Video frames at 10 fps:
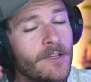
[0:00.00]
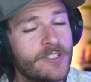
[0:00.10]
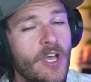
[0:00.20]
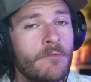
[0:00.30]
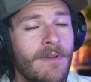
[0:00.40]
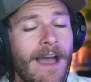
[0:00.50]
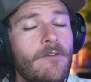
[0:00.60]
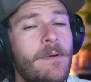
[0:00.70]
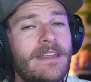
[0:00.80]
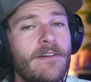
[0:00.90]
I also
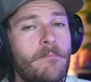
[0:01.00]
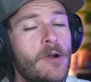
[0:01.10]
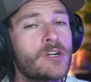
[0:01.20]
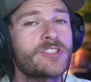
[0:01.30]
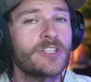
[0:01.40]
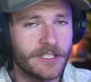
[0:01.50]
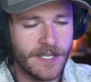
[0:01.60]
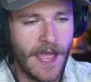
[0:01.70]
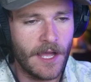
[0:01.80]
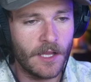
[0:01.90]
have a bit of a personal
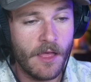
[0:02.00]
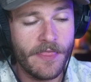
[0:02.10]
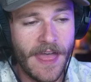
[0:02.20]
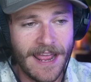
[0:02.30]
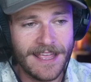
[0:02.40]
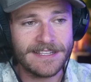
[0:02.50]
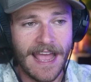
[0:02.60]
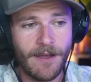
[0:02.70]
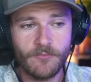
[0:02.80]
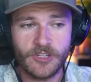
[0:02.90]
tale that
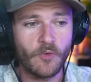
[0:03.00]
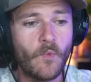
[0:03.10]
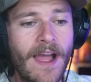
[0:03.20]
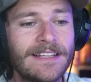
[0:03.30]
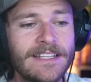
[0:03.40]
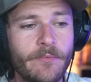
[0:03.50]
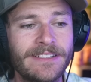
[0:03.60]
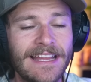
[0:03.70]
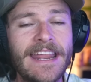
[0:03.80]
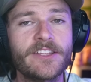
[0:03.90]
is directly
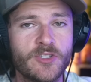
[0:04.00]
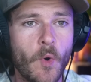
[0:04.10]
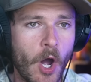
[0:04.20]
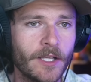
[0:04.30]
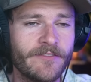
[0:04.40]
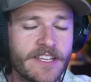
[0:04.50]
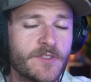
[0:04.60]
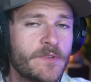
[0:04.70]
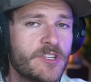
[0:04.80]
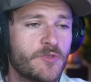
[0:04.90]
related to all of
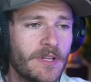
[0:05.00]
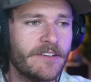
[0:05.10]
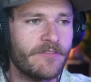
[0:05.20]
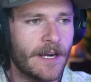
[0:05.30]
this, which is really